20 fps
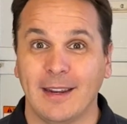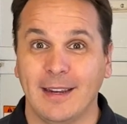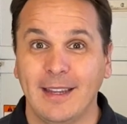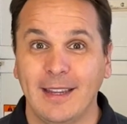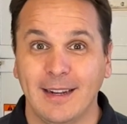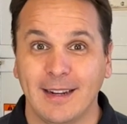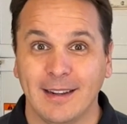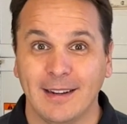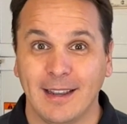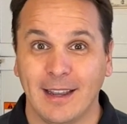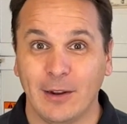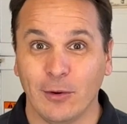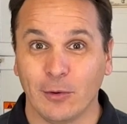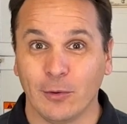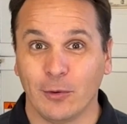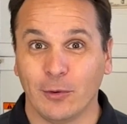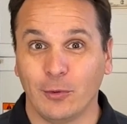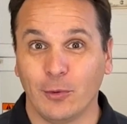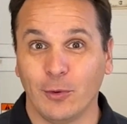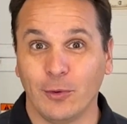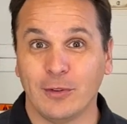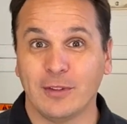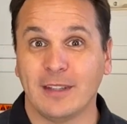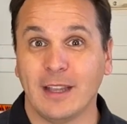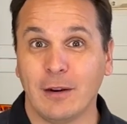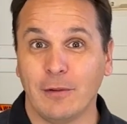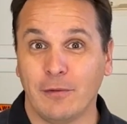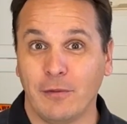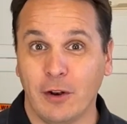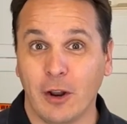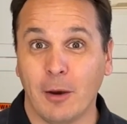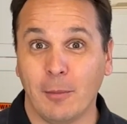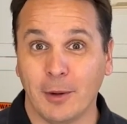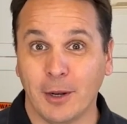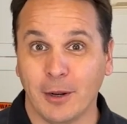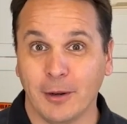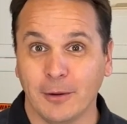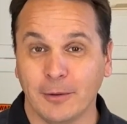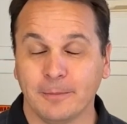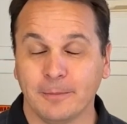needed in order to understand a phenomenon.